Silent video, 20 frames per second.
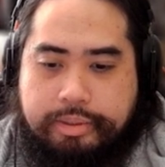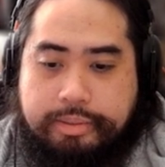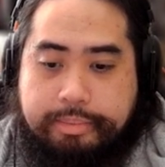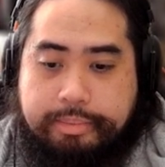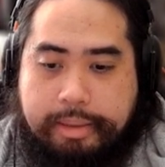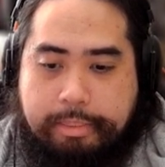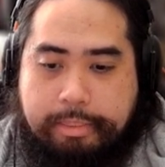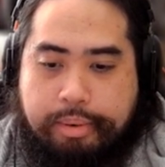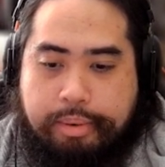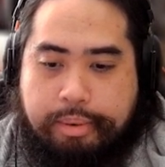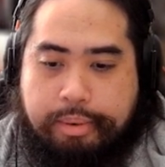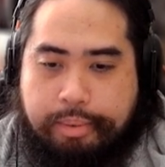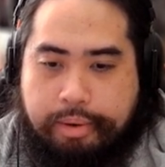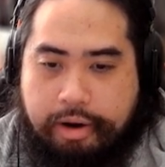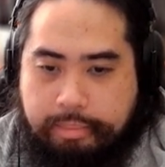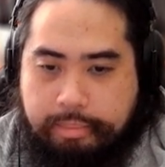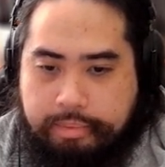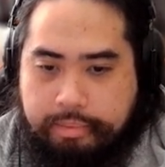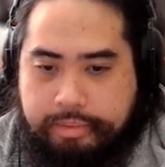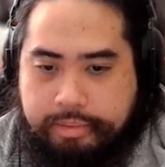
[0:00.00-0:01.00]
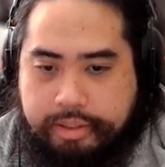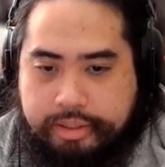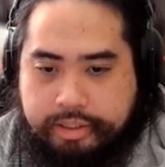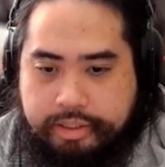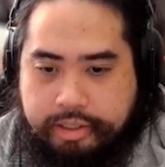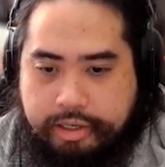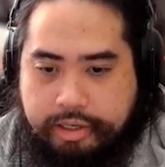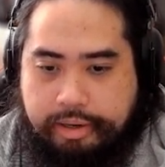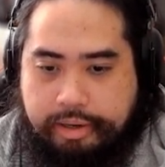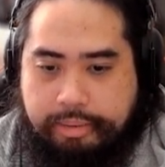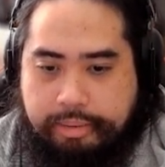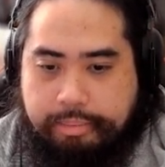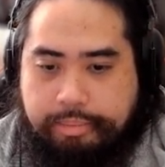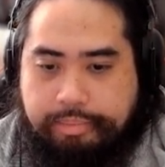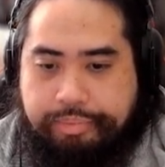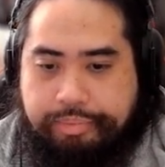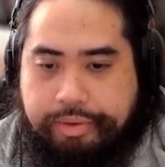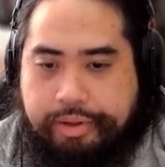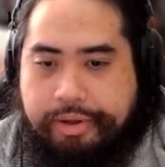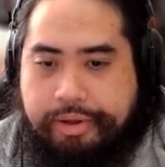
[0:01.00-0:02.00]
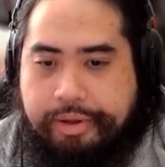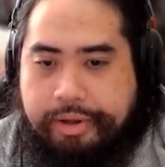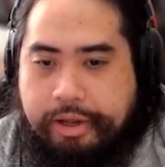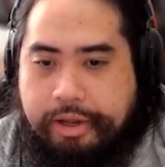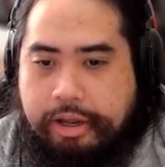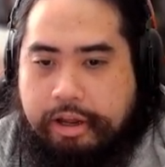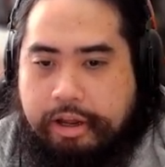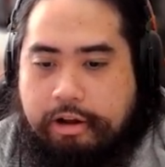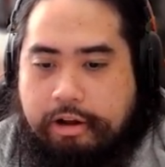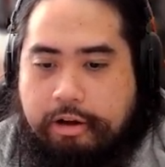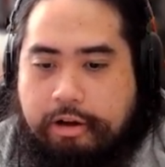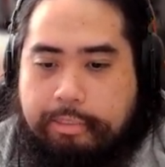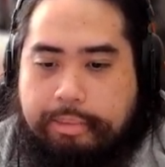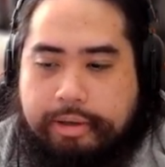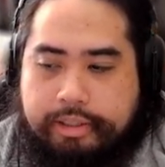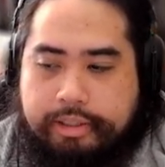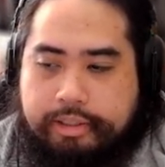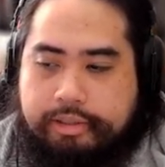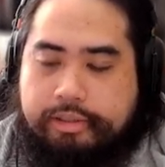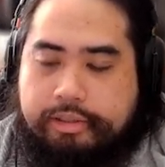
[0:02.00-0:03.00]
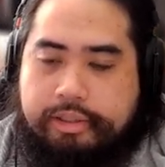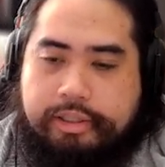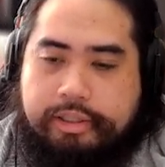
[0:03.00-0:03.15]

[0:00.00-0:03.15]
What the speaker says: problem this time. But I